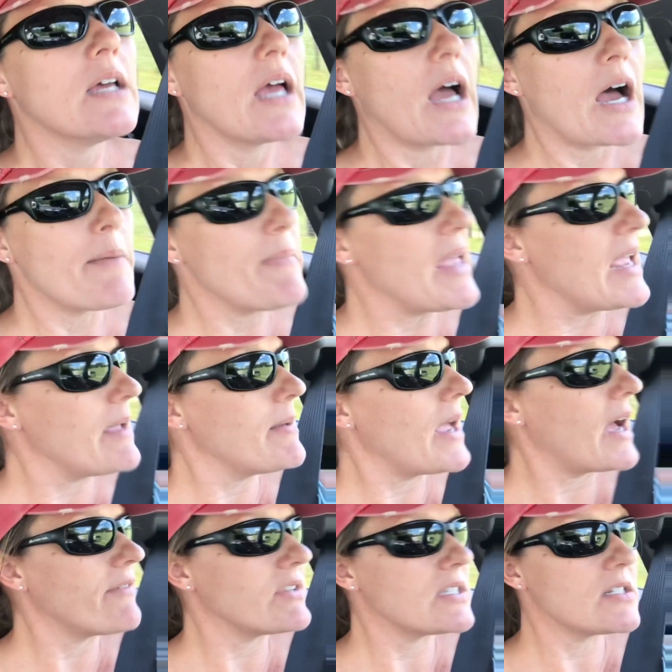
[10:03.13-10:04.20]
I may
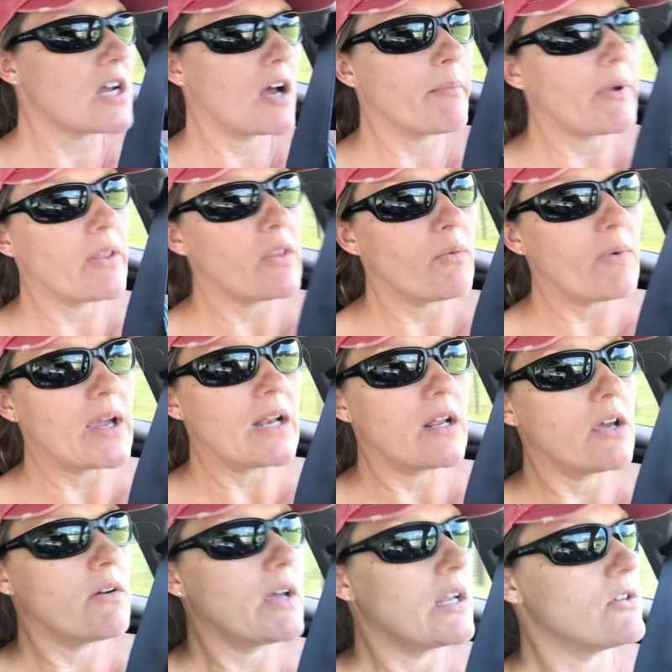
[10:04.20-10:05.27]
have a stop on the way to
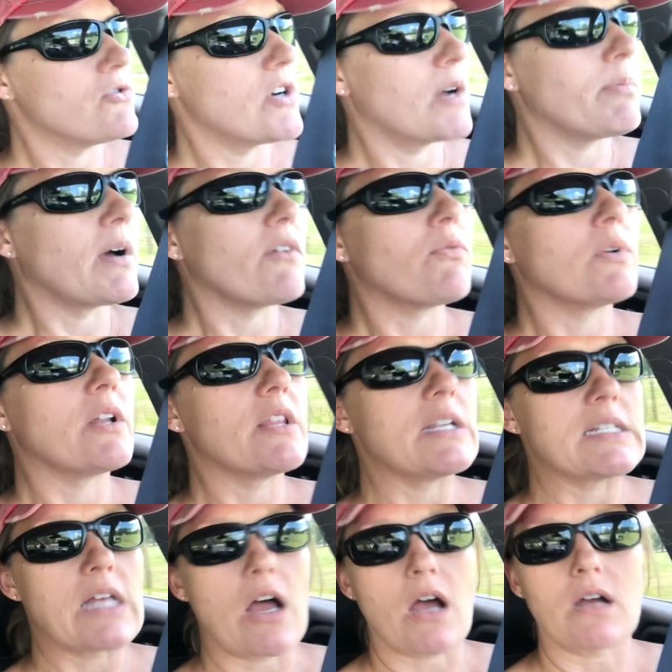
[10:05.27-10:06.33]
go ahead and drop off one of
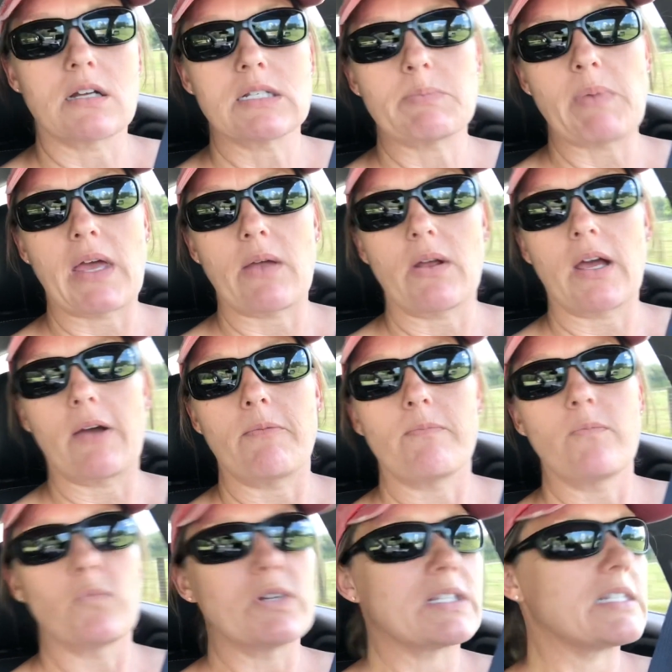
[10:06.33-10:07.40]
these hogs, but
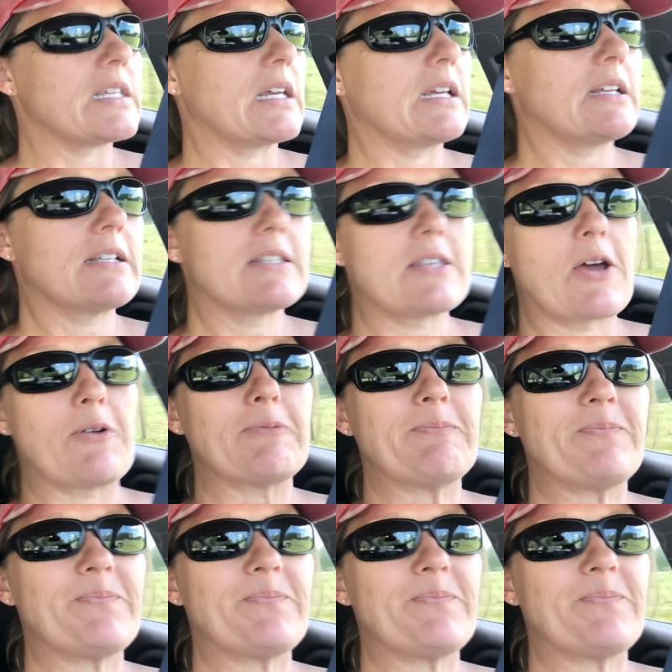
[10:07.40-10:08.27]
we'll see. So,